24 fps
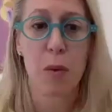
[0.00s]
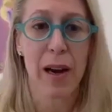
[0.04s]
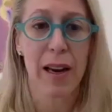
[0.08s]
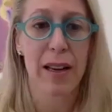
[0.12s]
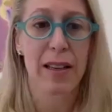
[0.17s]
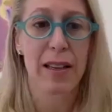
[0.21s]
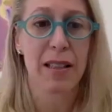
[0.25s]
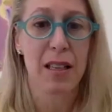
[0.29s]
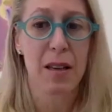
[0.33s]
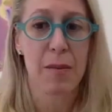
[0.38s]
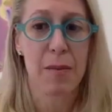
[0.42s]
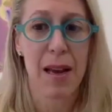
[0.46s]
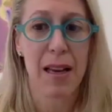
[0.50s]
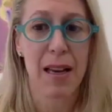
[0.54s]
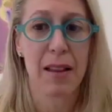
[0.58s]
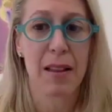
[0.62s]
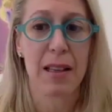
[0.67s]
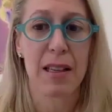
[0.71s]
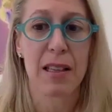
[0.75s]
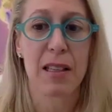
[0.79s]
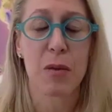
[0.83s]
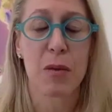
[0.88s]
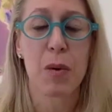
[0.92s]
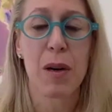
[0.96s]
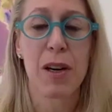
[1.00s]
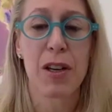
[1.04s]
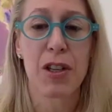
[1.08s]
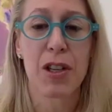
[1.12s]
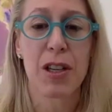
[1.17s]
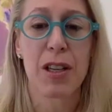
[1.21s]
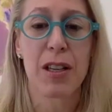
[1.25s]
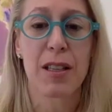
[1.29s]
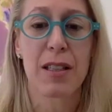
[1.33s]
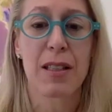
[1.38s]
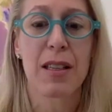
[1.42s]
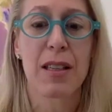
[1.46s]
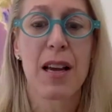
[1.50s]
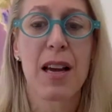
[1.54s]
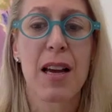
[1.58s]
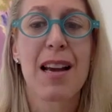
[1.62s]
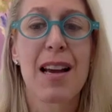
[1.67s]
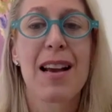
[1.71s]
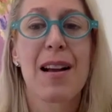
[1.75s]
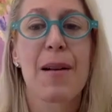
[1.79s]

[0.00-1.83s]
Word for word: ways to make these switches,